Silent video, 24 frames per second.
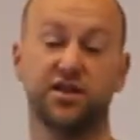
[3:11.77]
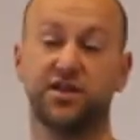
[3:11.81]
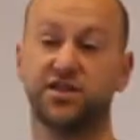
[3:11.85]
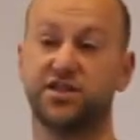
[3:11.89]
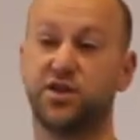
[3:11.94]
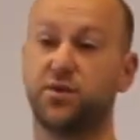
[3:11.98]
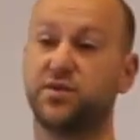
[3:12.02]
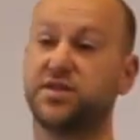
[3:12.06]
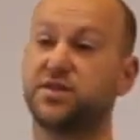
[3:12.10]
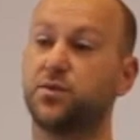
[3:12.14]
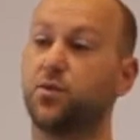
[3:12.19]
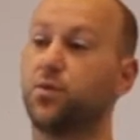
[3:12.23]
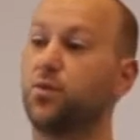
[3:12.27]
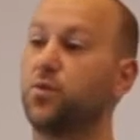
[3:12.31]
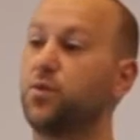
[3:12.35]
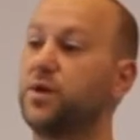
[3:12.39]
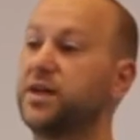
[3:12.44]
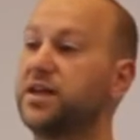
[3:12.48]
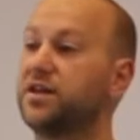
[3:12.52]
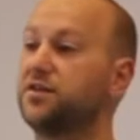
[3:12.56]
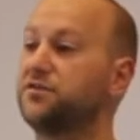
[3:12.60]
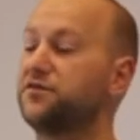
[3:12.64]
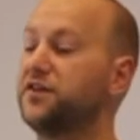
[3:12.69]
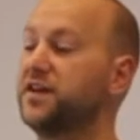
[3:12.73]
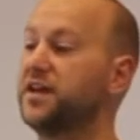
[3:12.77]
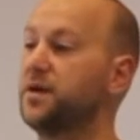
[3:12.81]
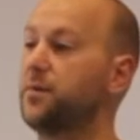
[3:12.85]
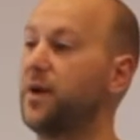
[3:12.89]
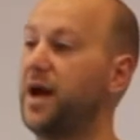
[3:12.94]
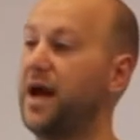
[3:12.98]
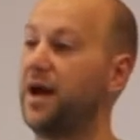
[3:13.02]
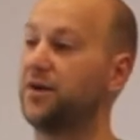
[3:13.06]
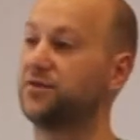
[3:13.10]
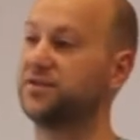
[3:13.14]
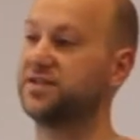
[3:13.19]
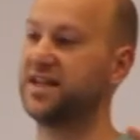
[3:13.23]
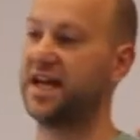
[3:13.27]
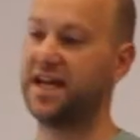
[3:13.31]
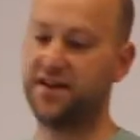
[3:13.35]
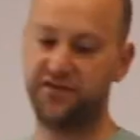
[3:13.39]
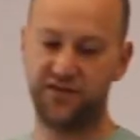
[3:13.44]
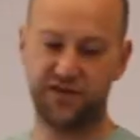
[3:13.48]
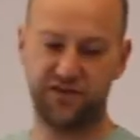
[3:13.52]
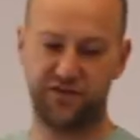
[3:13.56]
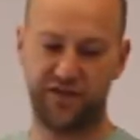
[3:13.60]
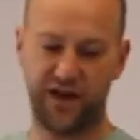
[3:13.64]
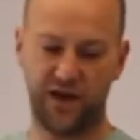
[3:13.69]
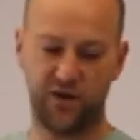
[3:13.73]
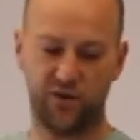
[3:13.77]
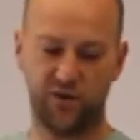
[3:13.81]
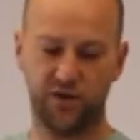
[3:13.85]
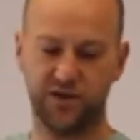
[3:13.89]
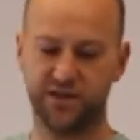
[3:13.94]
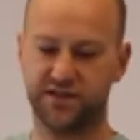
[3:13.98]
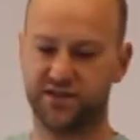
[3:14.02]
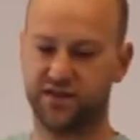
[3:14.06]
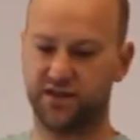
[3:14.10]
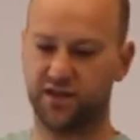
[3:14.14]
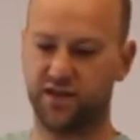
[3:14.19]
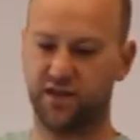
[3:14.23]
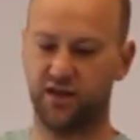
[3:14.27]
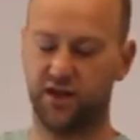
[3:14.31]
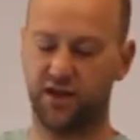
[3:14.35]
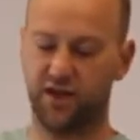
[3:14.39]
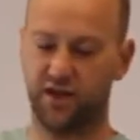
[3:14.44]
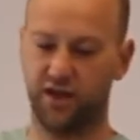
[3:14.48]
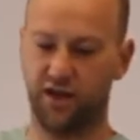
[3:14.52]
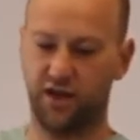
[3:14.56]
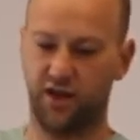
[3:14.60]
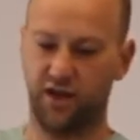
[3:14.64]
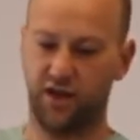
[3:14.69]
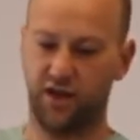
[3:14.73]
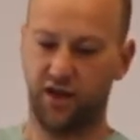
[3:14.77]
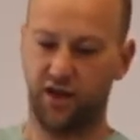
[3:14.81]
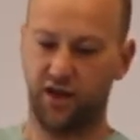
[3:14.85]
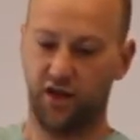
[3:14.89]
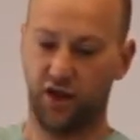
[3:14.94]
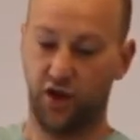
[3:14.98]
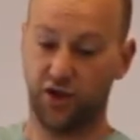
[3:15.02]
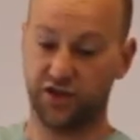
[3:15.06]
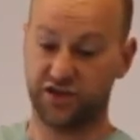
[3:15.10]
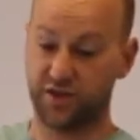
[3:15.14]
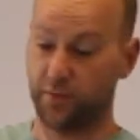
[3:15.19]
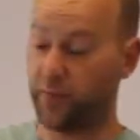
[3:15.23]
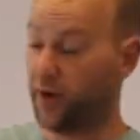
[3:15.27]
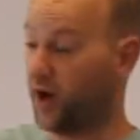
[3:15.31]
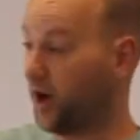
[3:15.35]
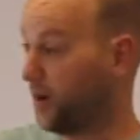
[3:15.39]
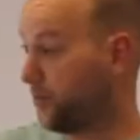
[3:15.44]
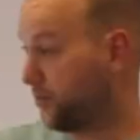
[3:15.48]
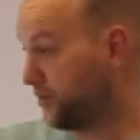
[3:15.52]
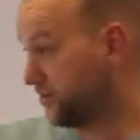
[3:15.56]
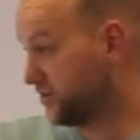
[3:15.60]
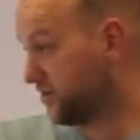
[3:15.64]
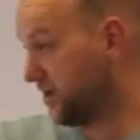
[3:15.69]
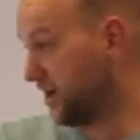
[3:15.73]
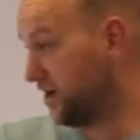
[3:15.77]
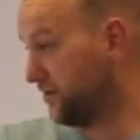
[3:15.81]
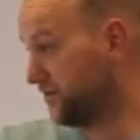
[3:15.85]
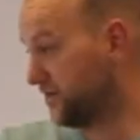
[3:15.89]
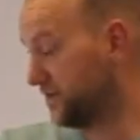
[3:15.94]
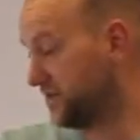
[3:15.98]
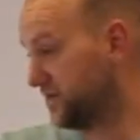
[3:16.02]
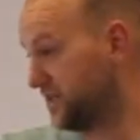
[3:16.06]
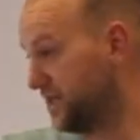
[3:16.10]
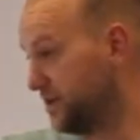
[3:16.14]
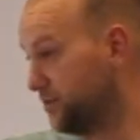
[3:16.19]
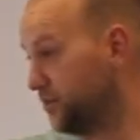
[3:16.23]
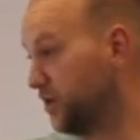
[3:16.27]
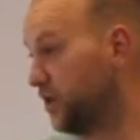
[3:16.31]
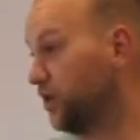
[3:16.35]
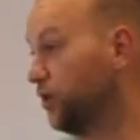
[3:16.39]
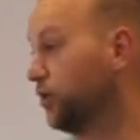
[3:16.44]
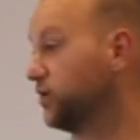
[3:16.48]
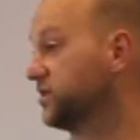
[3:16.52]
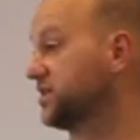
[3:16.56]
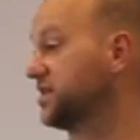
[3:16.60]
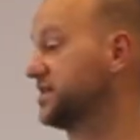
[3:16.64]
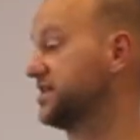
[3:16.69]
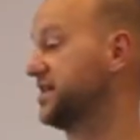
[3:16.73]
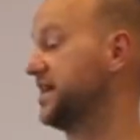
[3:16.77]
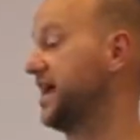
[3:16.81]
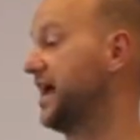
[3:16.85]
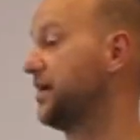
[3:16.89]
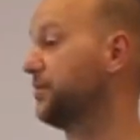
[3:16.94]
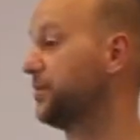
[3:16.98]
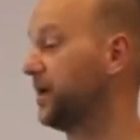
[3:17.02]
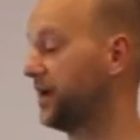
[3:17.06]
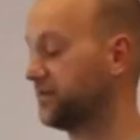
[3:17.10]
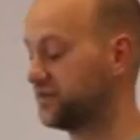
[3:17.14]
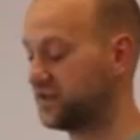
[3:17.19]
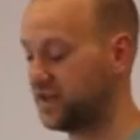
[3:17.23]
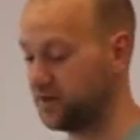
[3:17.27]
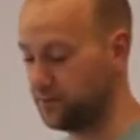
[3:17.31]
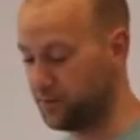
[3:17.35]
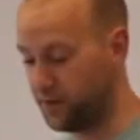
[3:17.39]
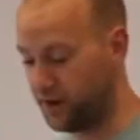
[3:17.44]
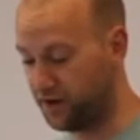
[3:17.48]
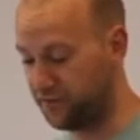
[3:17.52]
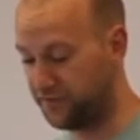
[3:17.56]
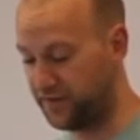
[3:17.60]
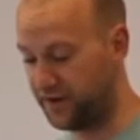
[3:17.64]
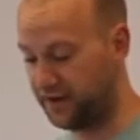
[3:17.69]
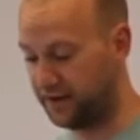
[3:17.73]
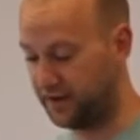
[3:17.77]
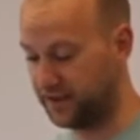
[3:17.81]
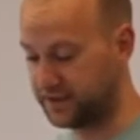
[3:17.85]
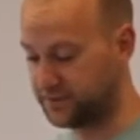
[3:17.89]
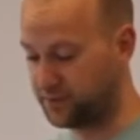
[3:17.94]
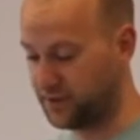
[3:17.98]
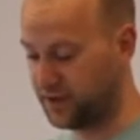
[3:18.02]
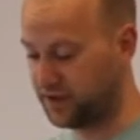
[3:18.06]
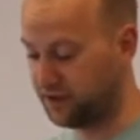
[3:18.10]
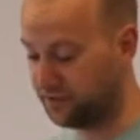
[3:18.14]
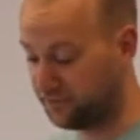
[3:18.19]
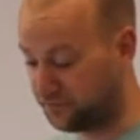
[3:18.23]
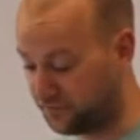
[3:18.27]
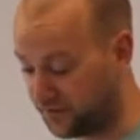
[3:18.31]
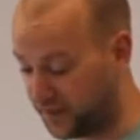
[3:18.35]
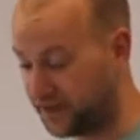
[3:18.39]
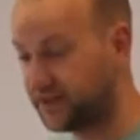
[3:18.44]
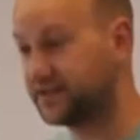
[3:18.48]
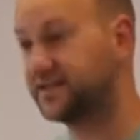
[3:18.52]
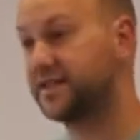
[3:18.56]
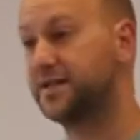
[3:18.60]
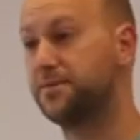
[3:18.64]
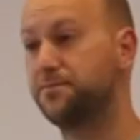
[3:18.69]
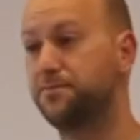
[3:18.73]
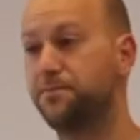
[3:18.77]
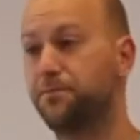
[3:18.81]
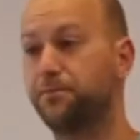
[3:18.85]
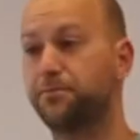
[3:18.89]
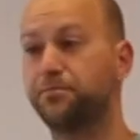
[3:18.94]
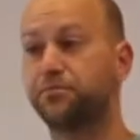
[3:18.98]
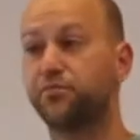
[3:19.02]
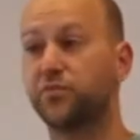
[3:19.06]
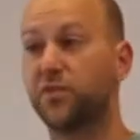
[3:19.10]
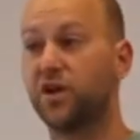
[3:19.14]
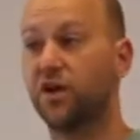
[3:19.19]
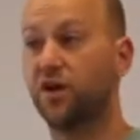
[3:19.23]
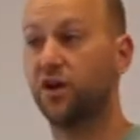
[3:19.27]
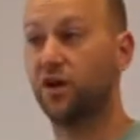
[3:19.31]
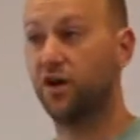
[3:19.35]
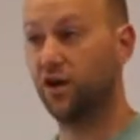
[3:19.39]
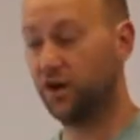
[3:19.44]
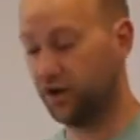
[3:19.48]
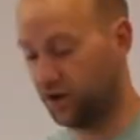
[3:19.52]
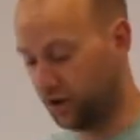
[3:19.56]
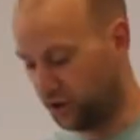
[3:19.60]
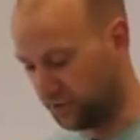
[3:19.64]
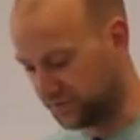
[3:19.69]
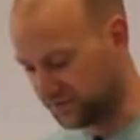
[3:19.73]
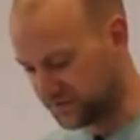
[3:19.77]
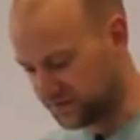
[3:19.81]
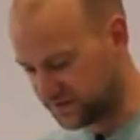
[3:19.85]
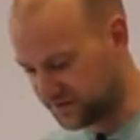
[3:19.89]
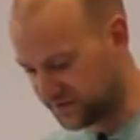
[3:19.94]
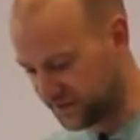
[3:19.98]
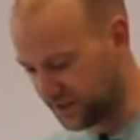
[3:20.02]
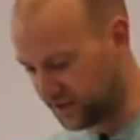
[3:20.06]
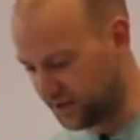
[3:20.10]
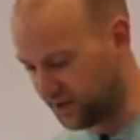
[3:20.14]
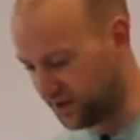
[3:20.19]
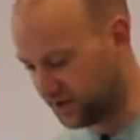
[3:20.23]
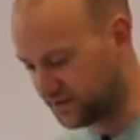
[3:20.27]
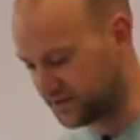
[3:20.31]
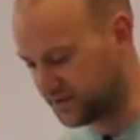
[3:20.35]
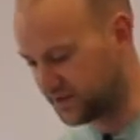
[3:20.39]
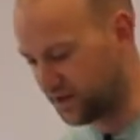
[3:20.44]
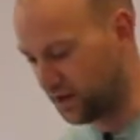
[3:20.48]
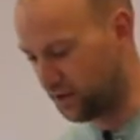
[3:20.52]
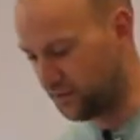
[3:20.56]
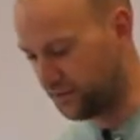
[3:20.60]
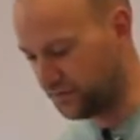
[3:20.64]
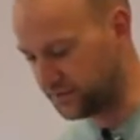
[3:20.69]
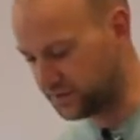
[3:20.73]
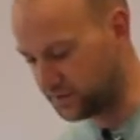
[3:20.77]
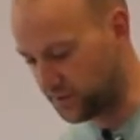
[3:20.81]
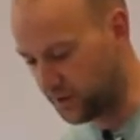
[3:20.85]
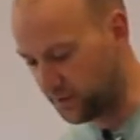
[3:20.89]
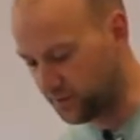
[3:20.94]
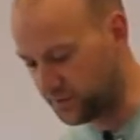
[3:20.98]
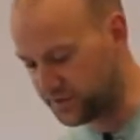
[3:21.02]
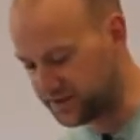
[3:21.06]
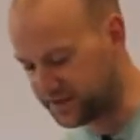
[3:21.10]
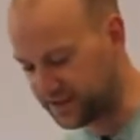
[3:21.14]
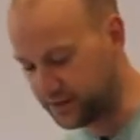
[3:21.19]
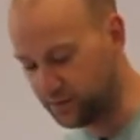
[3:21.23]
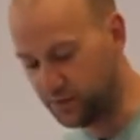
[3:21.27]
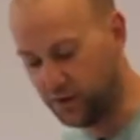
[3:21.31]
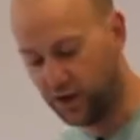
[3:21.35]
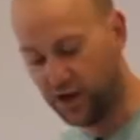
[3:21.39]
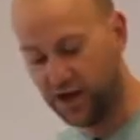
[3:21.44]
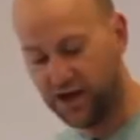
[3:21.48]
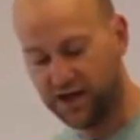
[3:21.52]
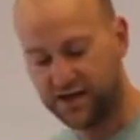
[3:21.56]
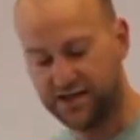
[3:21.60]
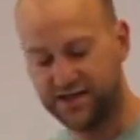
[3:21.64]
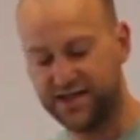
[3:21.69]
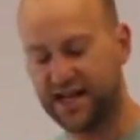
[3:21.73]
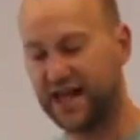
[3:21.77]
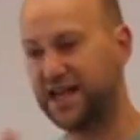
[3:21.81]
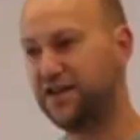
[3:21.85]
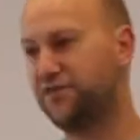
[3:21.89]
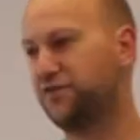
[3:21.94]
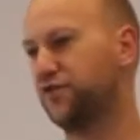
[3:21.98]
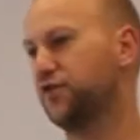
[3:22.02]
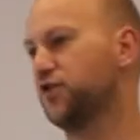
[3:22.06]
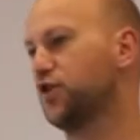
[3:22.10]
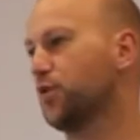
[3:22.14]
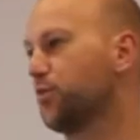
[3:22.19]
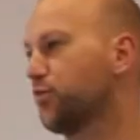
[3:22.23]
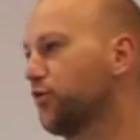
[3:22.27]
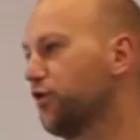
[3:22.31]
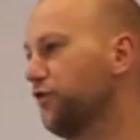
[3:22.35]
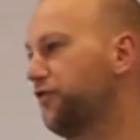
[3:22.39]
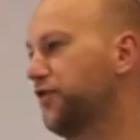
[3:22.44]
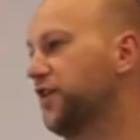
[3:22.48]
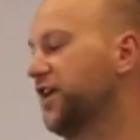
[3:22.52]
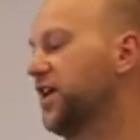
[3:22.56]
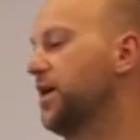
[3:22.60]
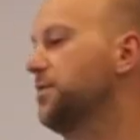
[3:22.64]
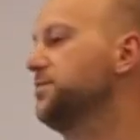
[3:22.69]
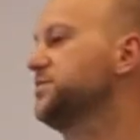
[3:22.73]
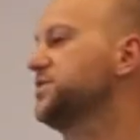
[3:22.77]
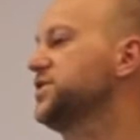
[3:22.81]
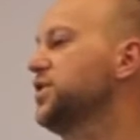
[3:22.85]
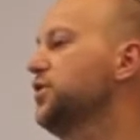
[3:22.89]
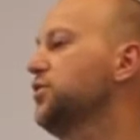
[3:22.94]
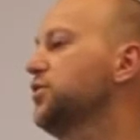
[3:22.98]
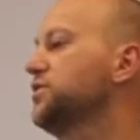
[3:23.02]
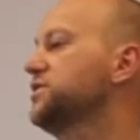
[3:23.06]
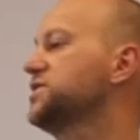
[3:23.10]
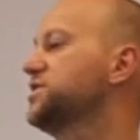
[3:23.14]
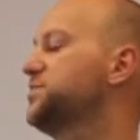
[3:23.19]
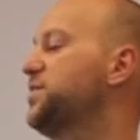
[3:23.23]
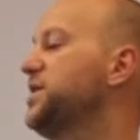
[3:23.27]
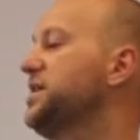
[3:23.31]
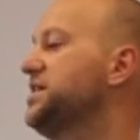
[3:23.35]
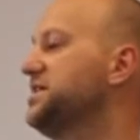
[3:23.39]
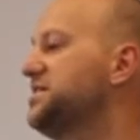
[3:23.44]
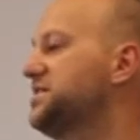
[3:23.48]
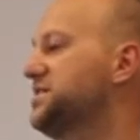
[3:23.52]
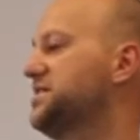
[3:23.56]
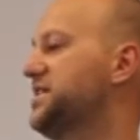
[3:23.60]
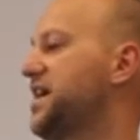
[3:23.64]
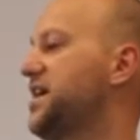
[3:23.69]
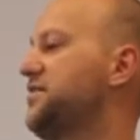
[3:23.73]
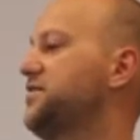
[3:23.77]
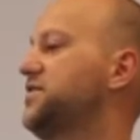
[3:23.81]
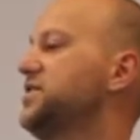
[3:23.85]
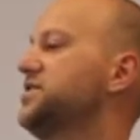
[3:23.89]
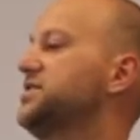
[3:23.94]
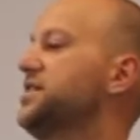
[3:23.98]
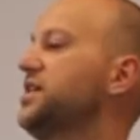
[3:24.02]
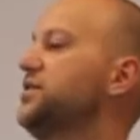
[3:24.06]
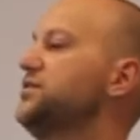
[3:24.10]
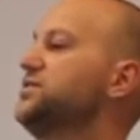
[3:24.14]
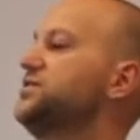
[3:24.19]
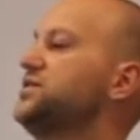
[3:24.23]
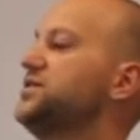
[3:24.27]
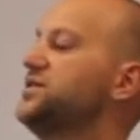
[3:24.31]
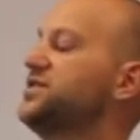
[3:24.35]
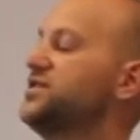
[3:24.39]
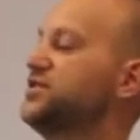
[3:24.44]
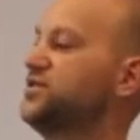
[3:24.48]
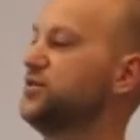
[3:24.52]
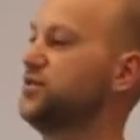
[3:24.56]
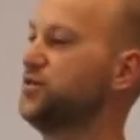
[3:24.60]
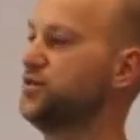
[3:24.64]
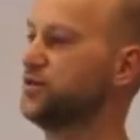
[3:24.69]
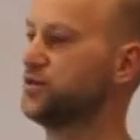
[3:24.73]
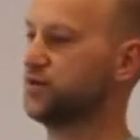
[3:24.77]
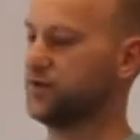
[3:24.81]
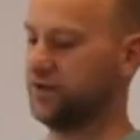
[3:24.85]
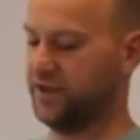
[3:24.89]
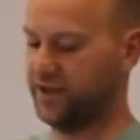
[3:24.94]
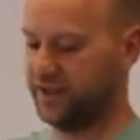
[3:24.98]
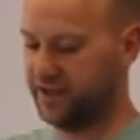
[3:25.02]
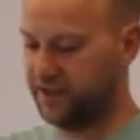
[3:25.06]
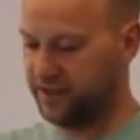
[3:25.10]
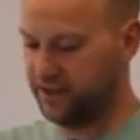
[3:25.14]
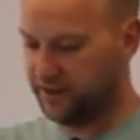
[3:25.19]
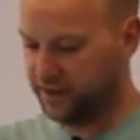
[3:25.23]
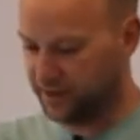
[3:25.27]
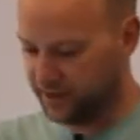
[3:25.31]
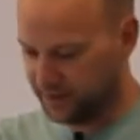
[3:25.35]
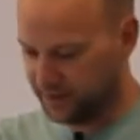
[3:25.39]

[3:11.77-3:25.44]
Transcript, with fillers: So we can think about how David felt as the, uh, as the perpetrator of the sin, but we can also see how Bathsheba might have felt as being a victim uh, of sin herself as well. And we see Nathan the prophet comes along and speaks to David and tells the story